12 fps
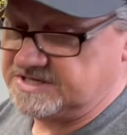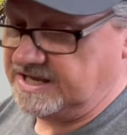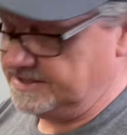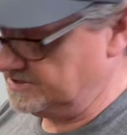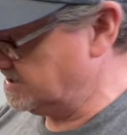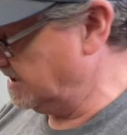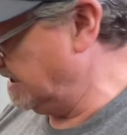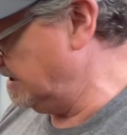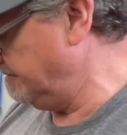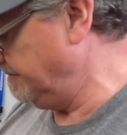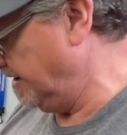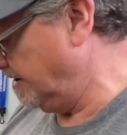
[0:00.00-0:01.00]
days to get
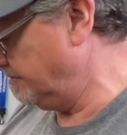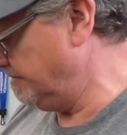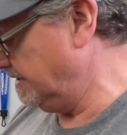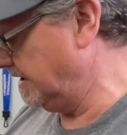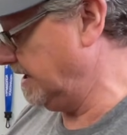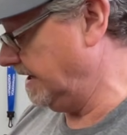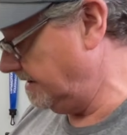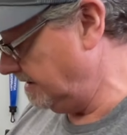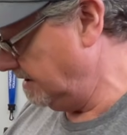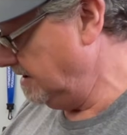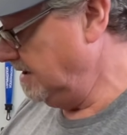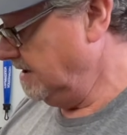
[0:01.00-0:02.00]
them here. But
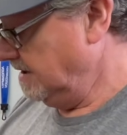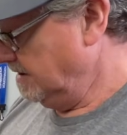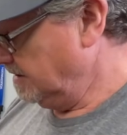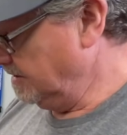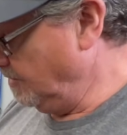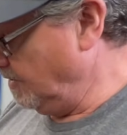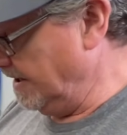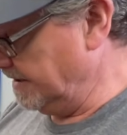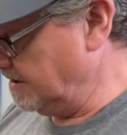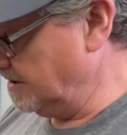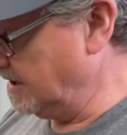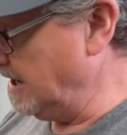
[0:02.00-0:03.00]
again, you know, I
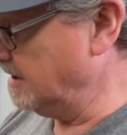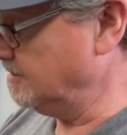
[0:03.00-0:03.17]
could have got